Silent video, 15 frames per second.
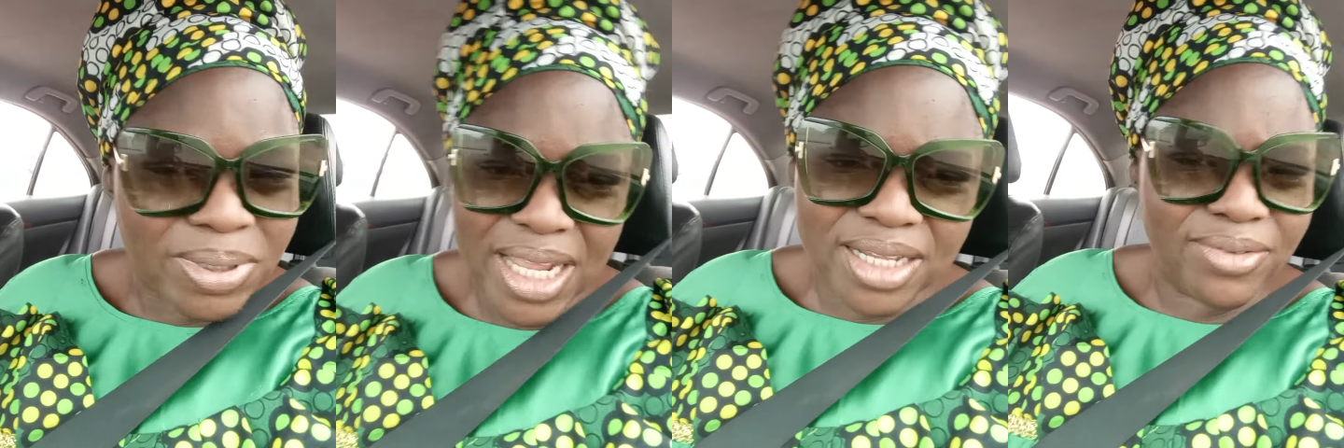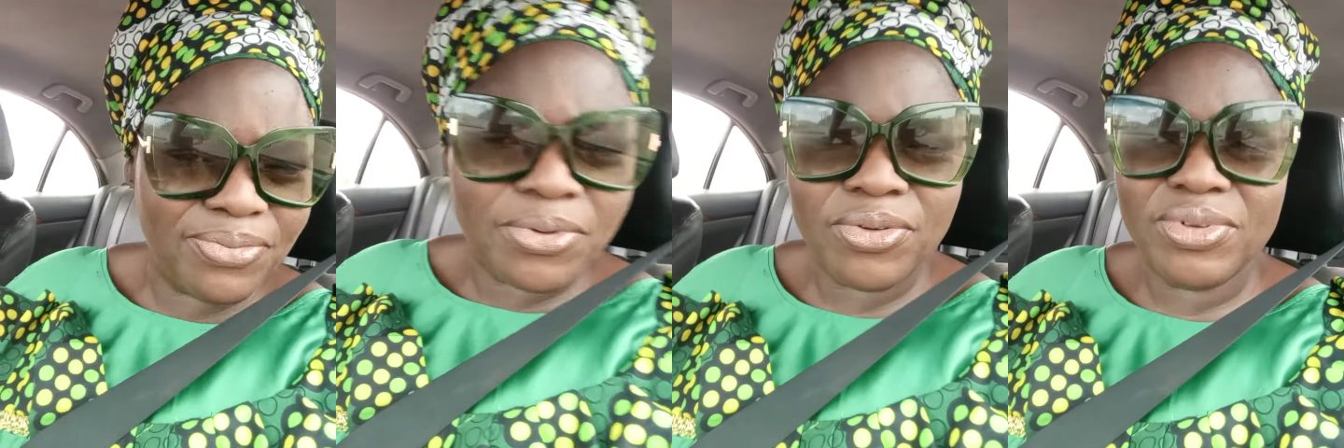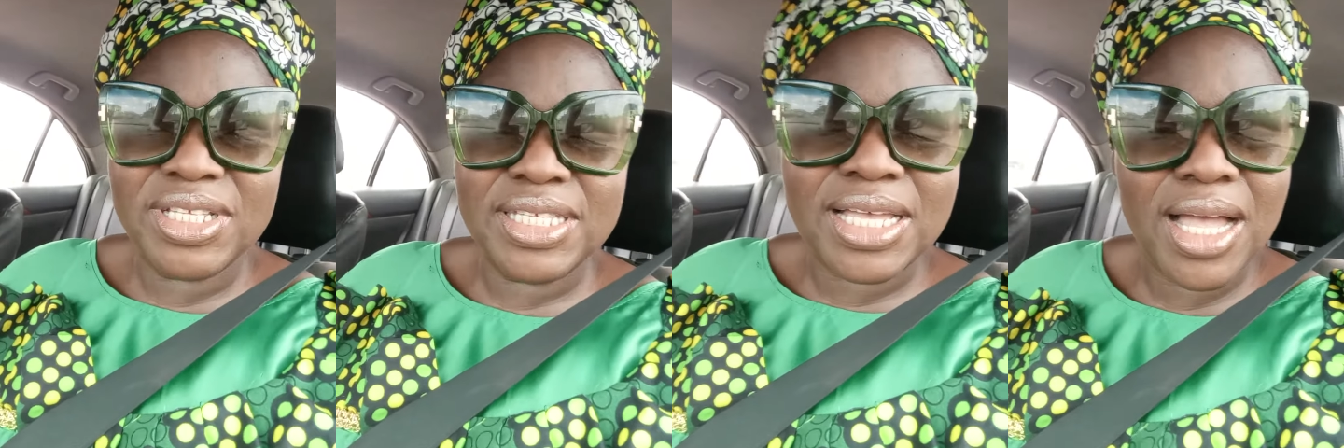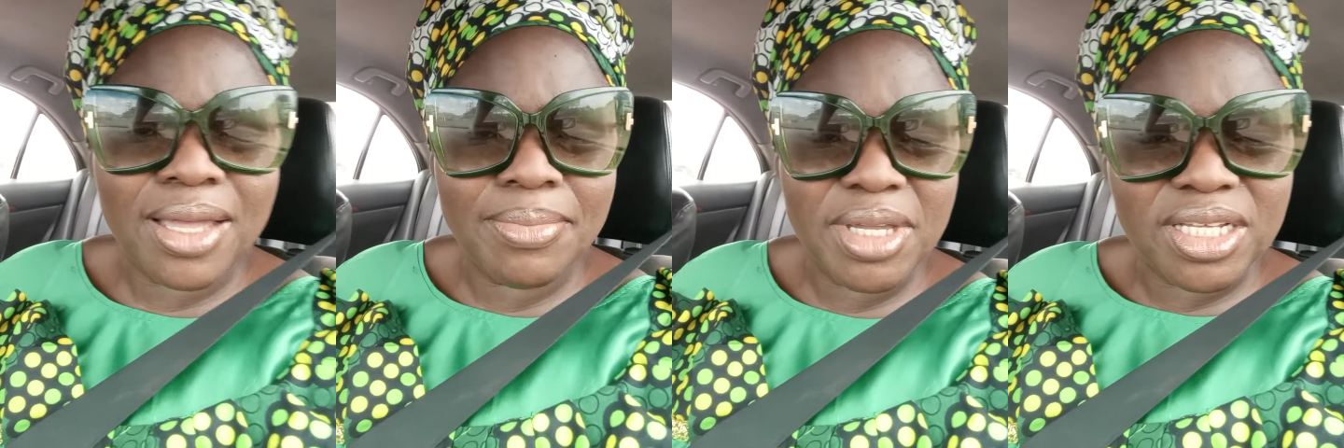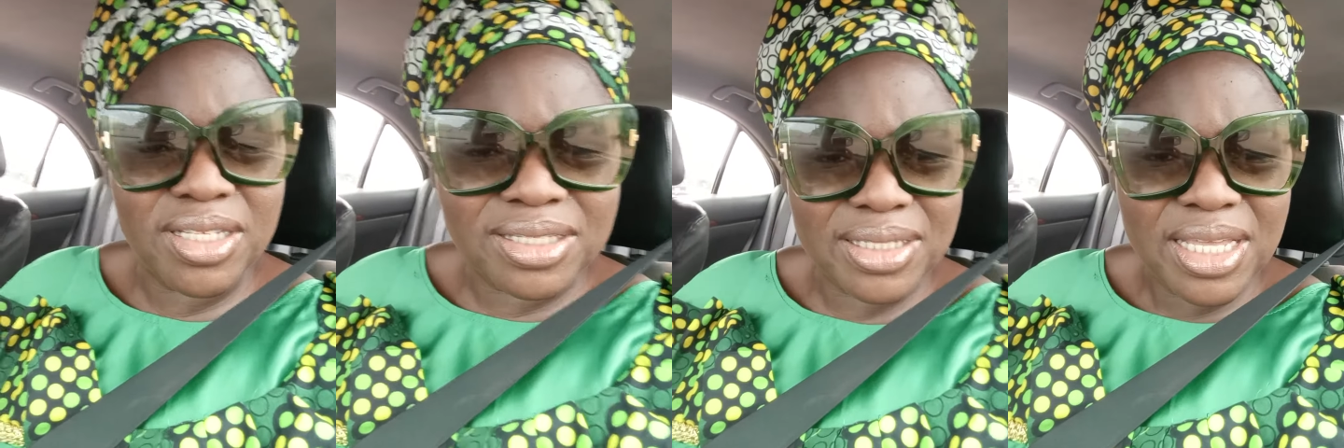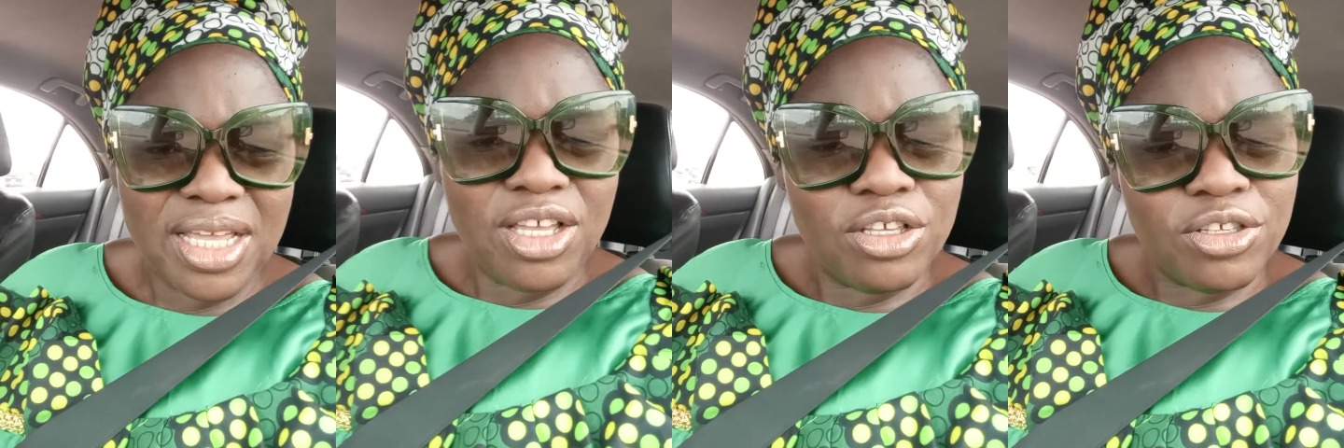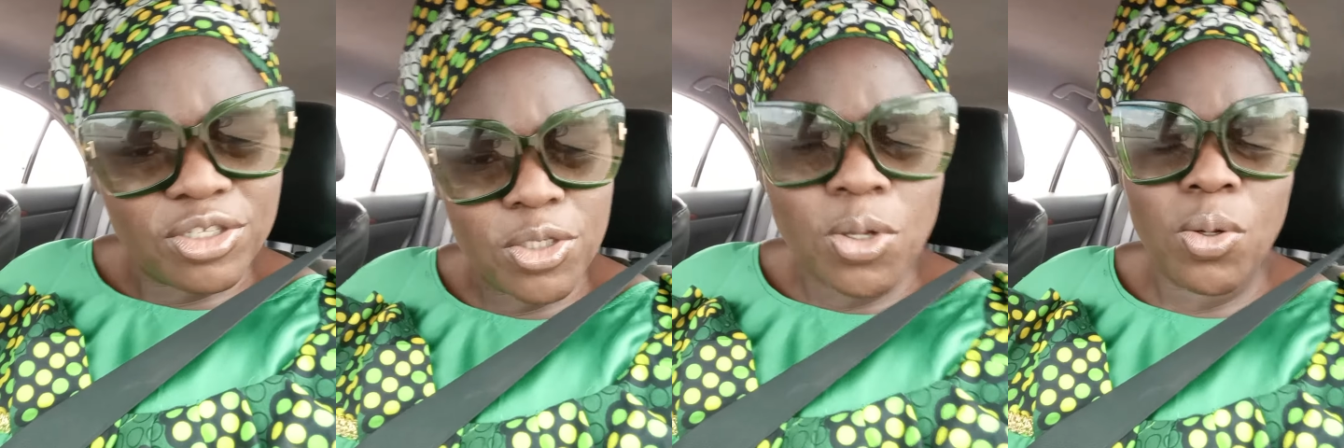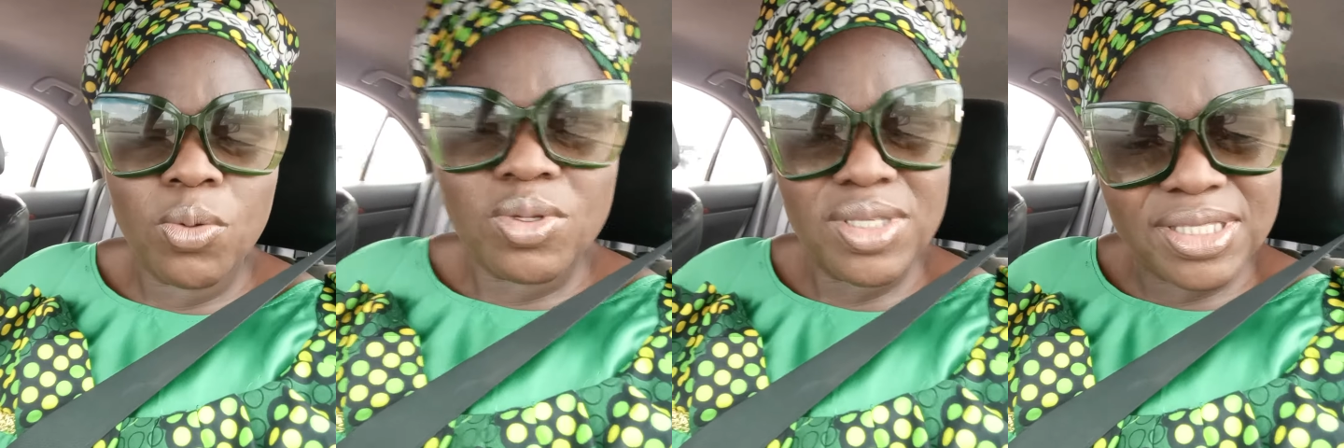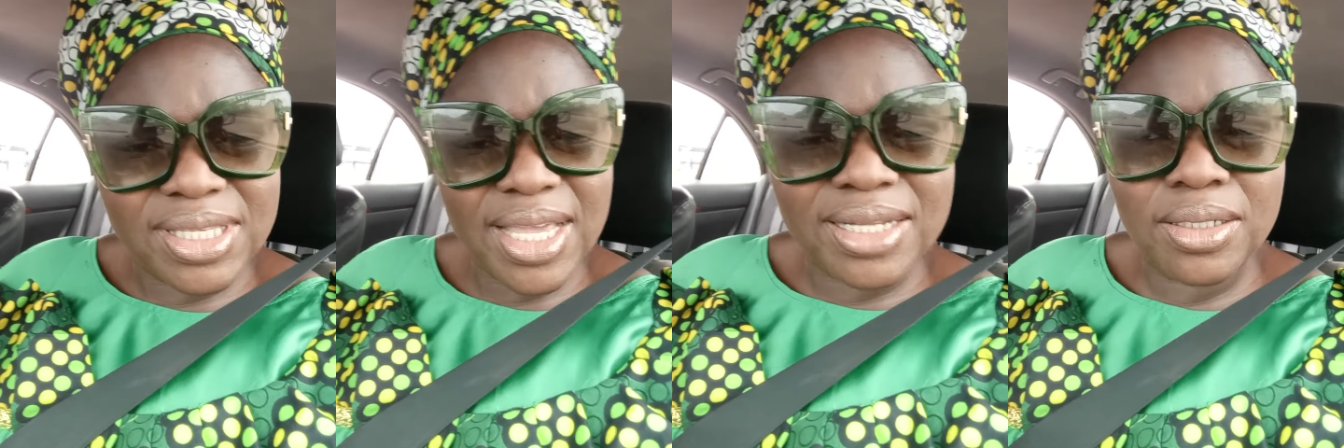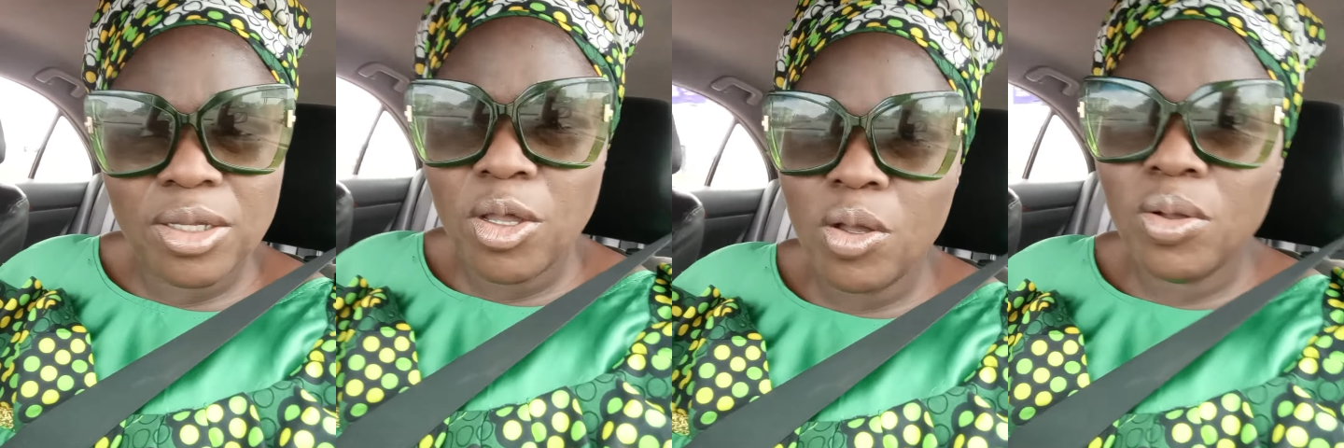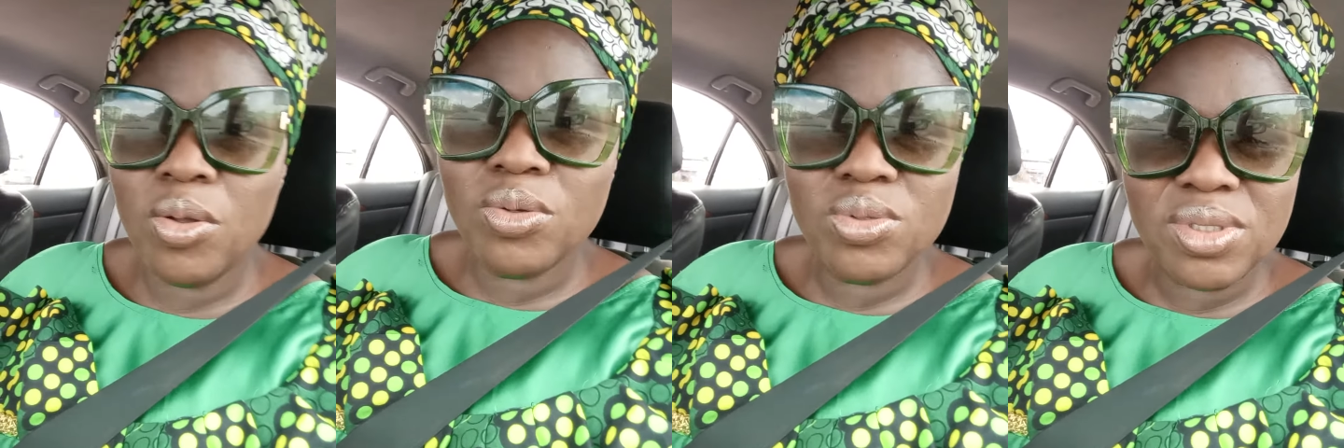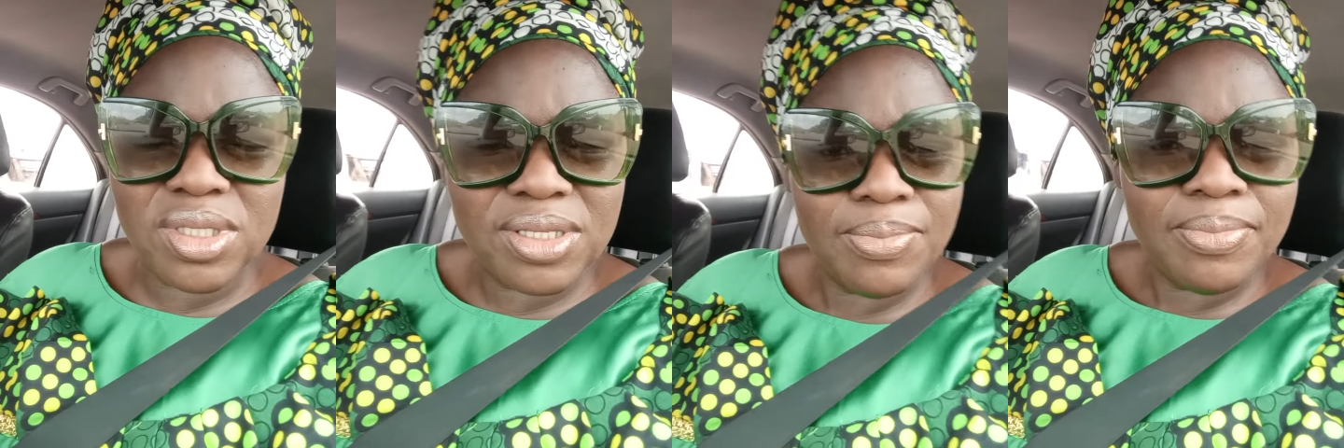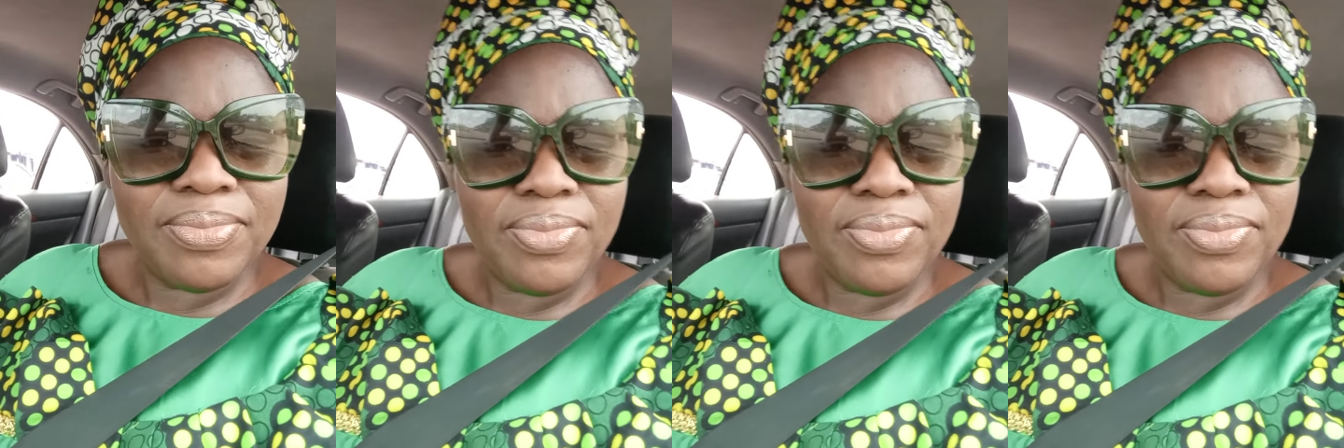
plan for retirement. So set goals.